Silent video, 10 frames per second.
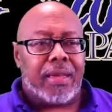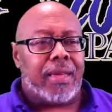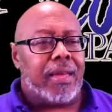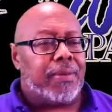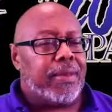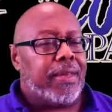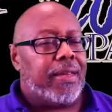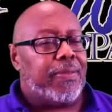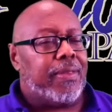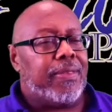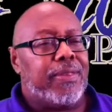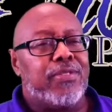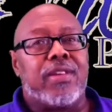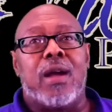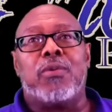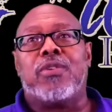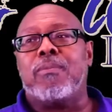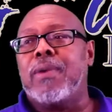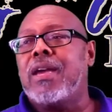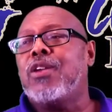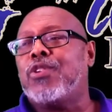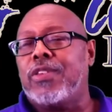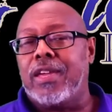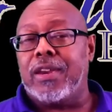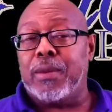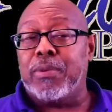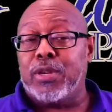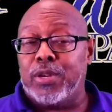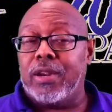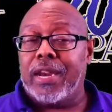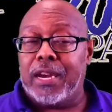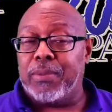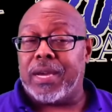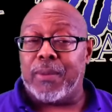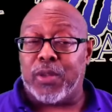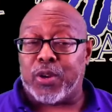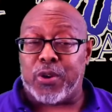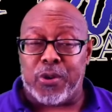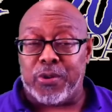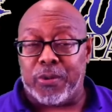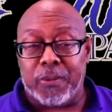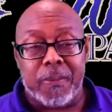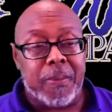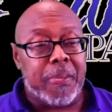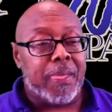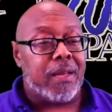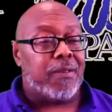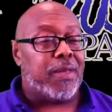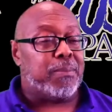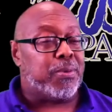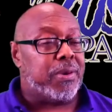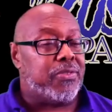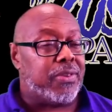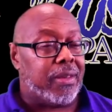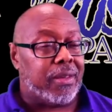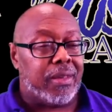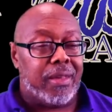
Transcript: And this guy was a major then. He later became the colonel of that precinct.